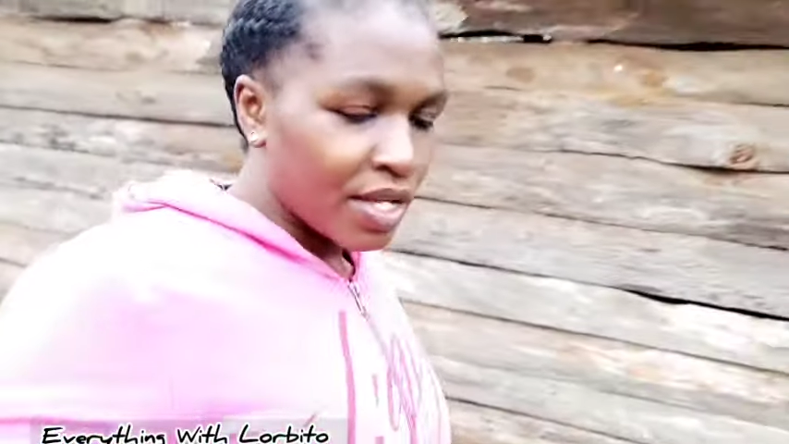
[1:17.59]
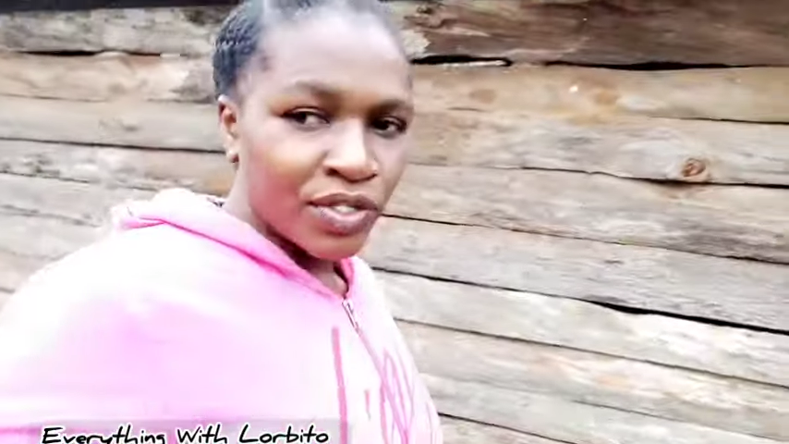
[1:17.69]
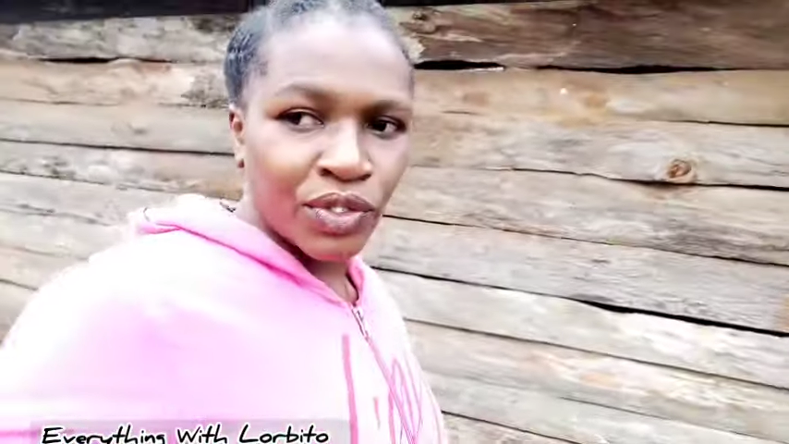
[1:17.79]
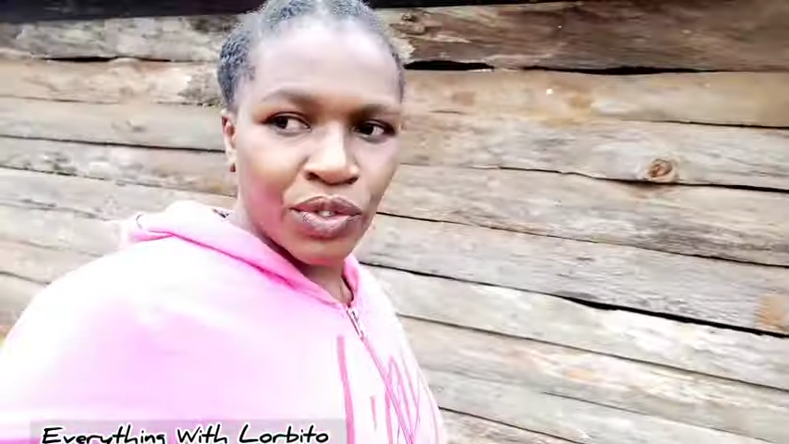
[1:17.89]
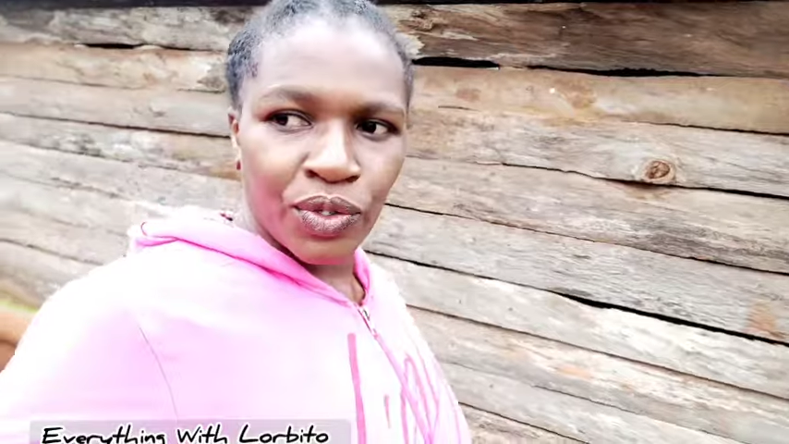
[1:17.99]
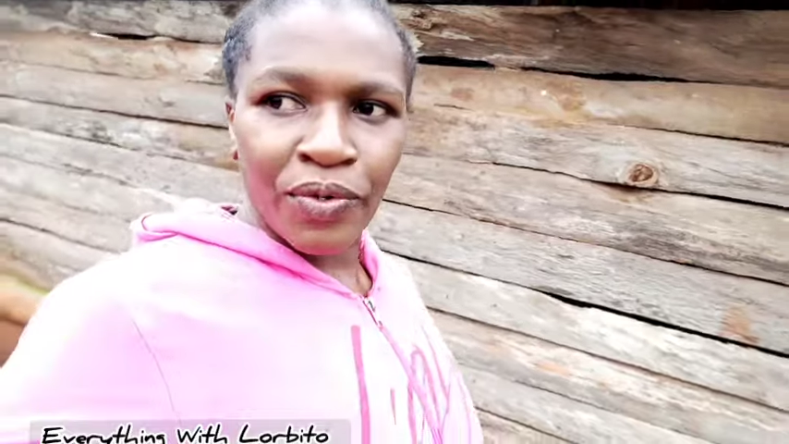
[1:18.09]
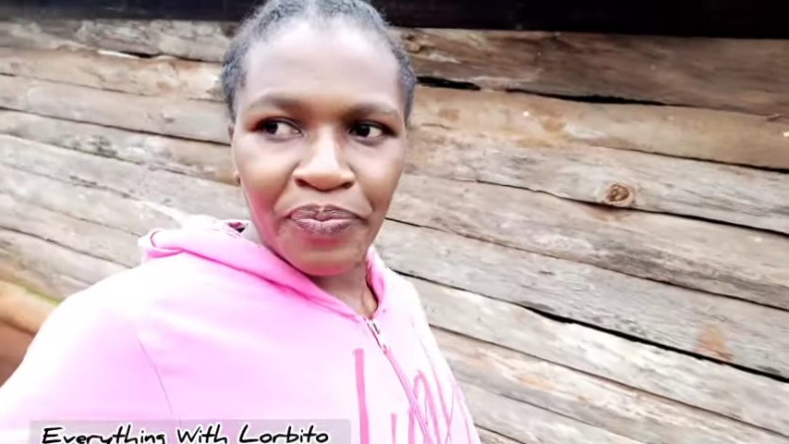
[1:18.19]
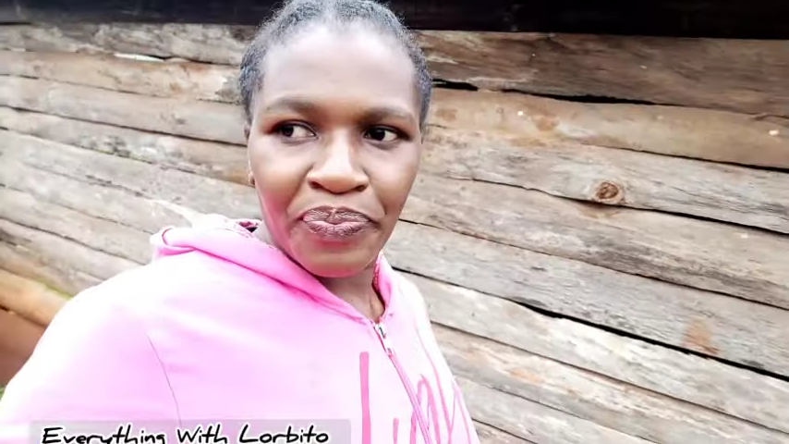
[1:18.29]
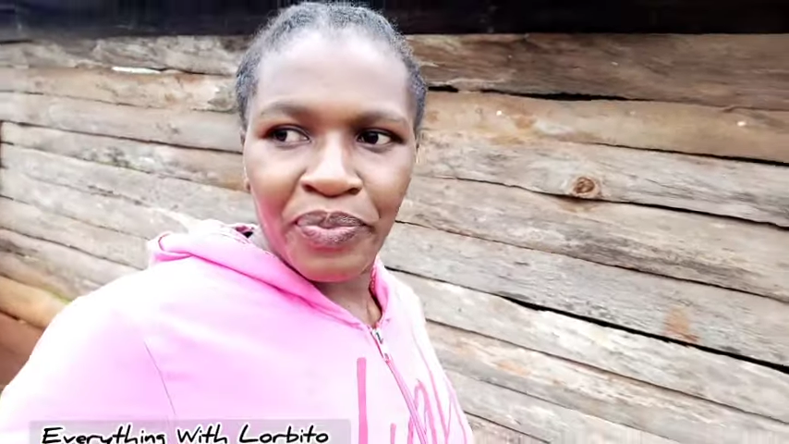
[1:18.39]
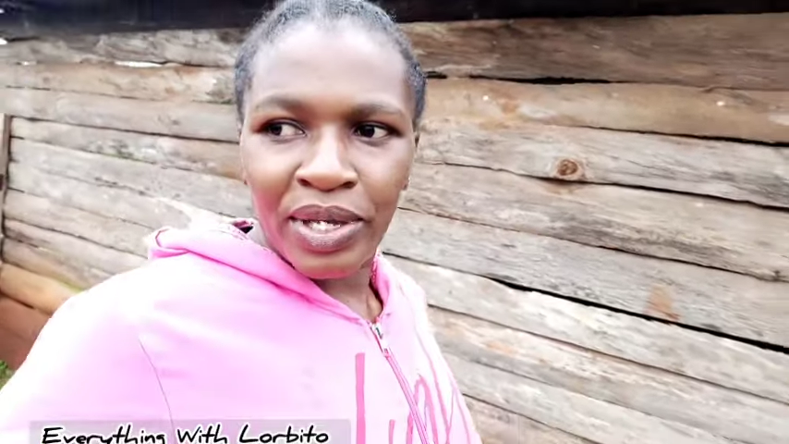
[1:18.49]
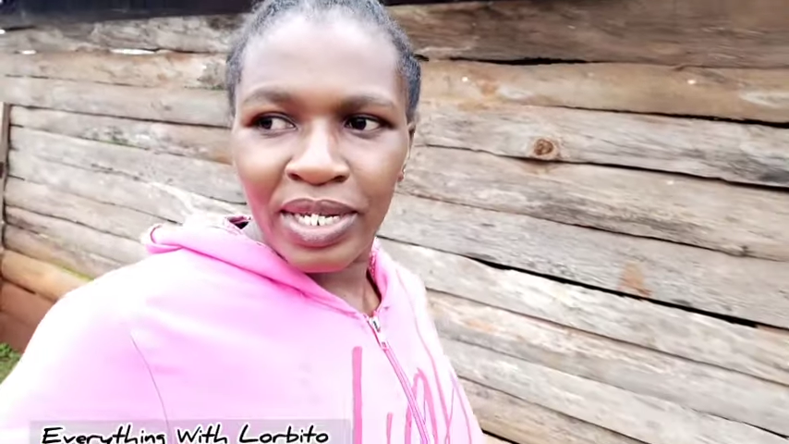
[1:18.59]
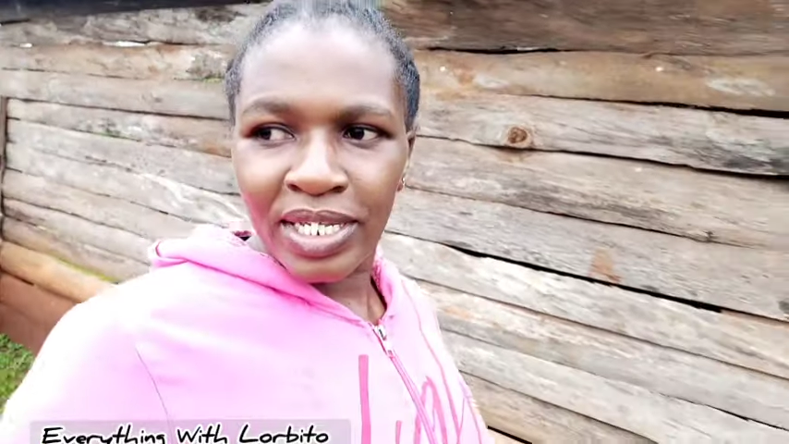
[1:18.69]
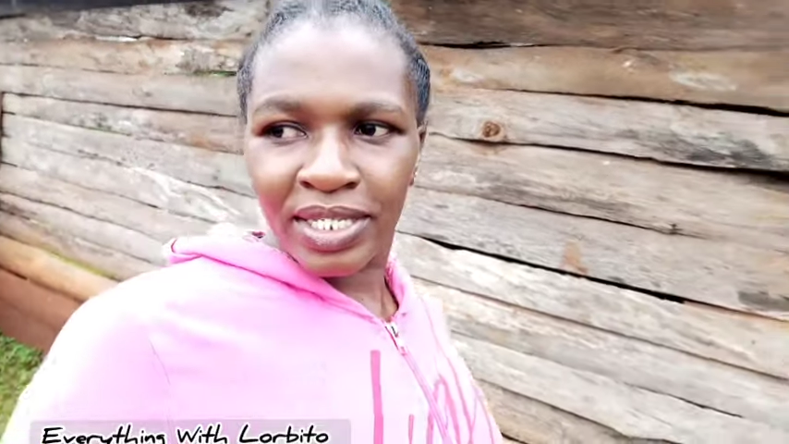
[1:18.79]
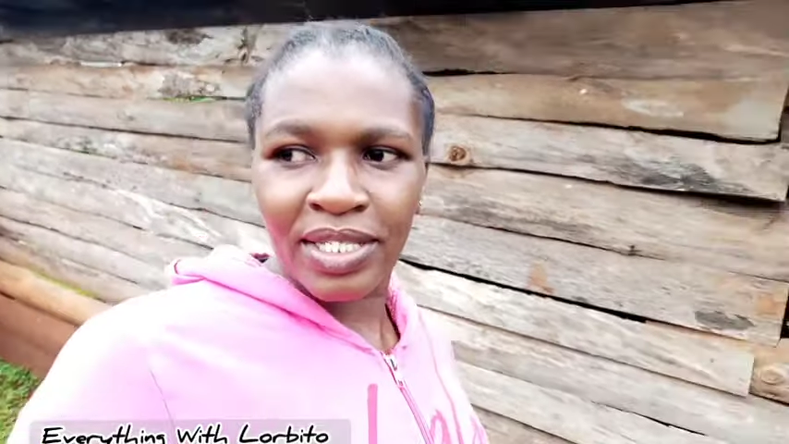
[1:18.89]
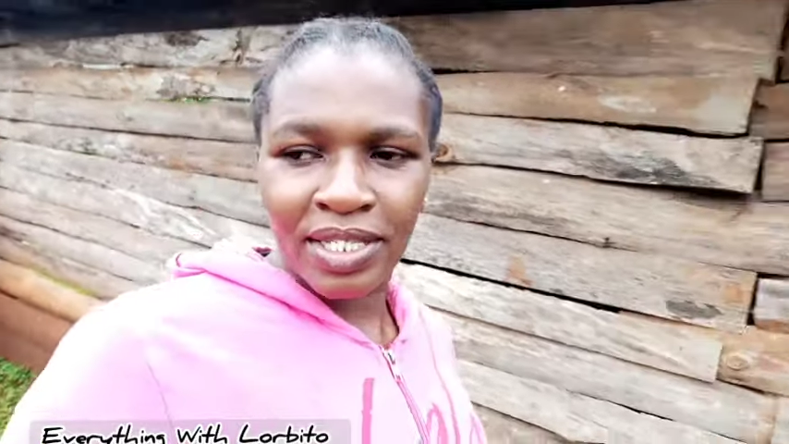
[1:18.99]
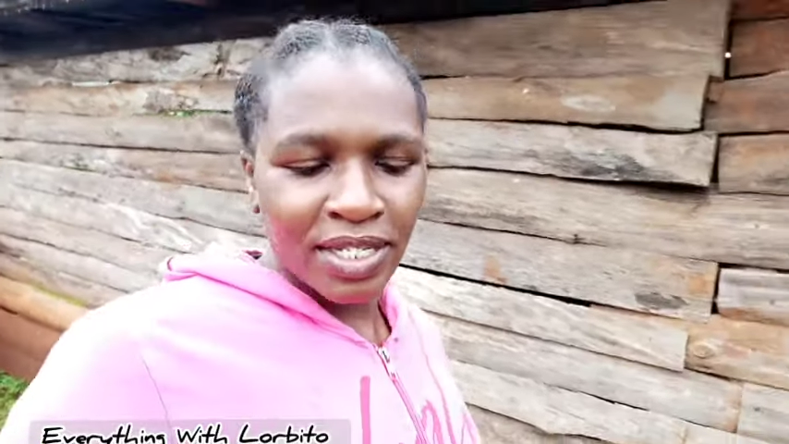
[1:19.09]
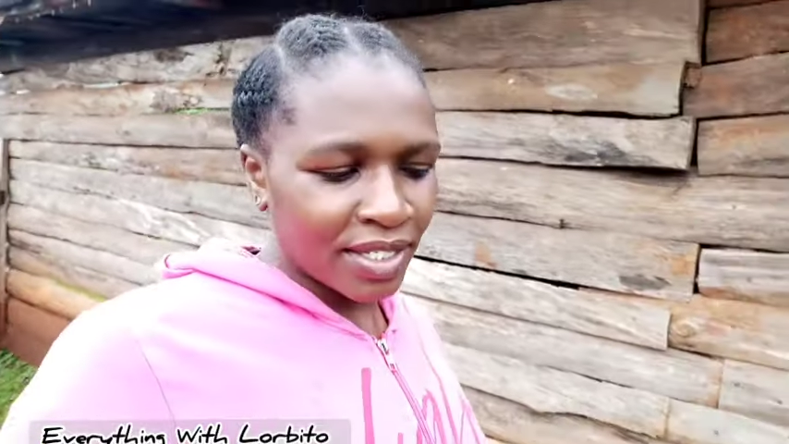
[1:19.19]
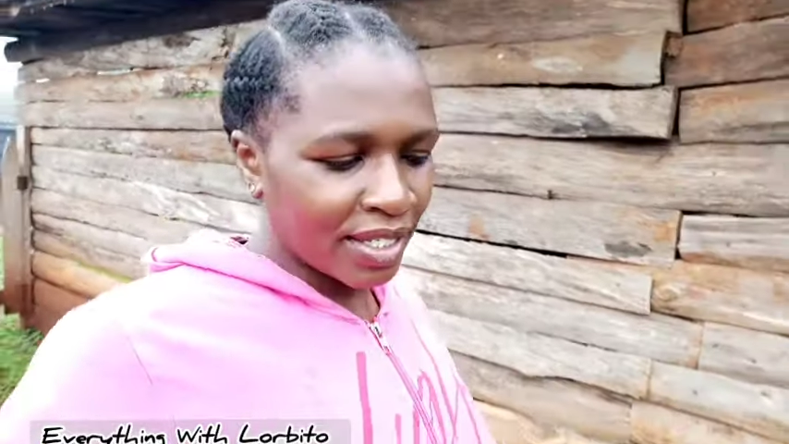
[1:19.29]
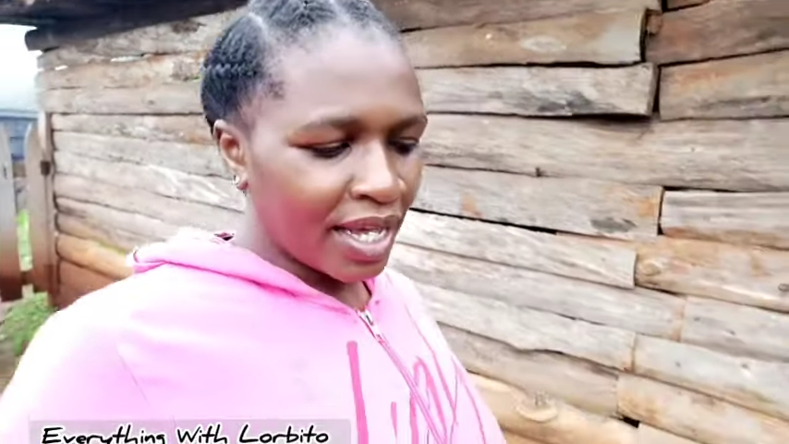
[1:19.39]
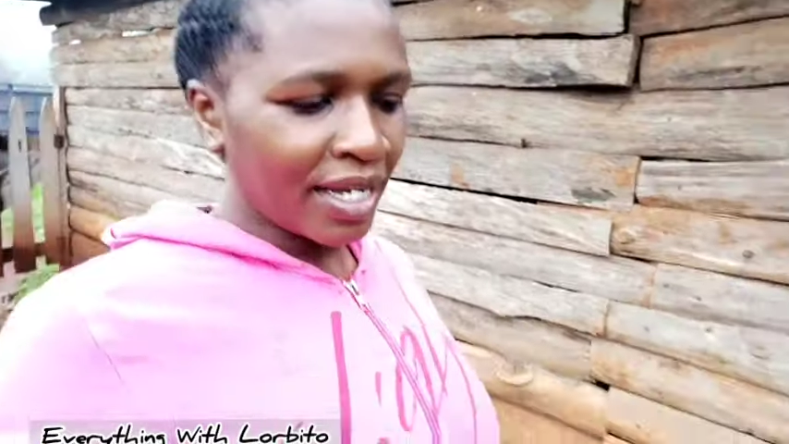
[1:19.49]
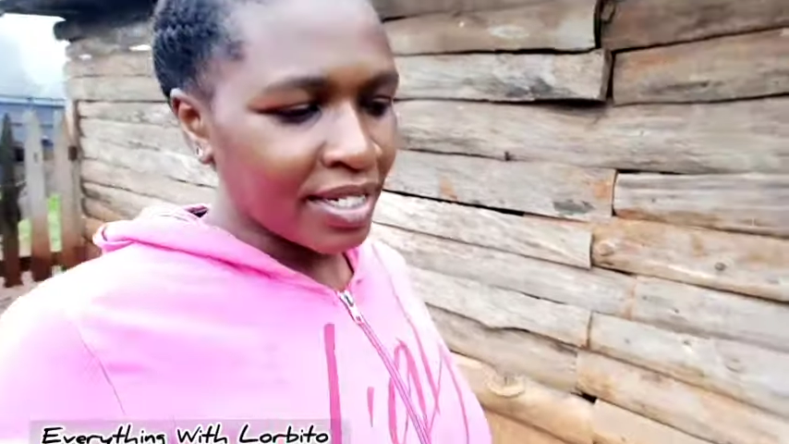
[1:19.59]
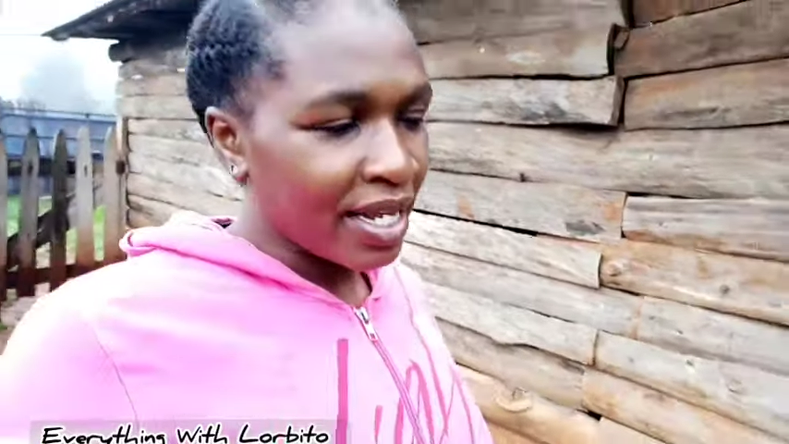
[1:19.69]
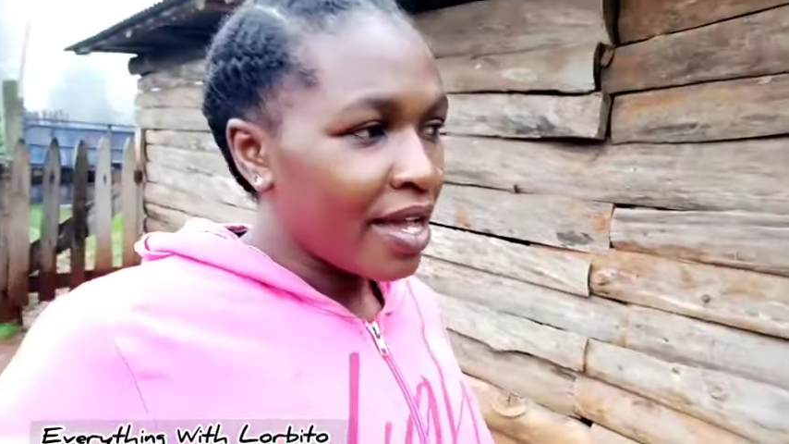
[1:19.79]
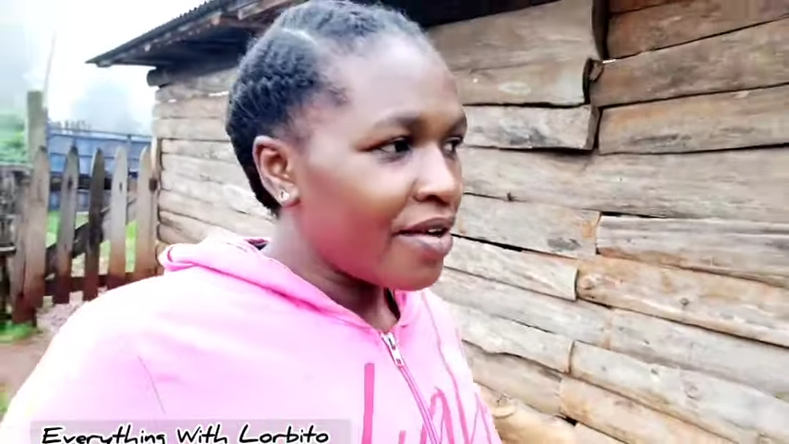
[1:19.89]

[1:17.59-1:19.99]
So let's start